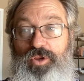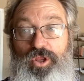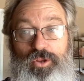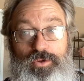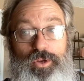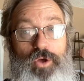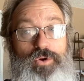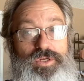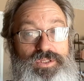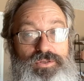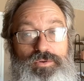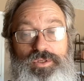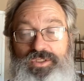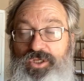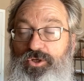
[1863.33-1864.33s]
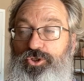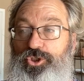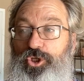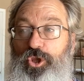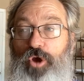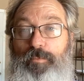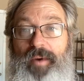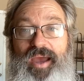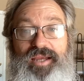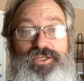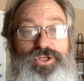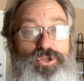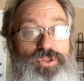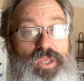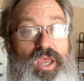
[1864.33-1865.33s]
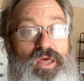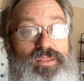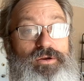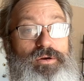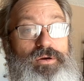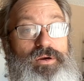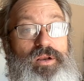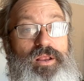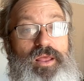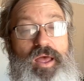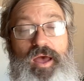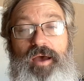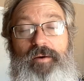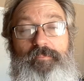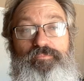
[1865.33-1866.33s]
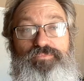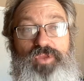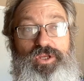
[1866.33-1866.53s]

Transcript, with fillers: you'll notice as soon as you go back to the other uh,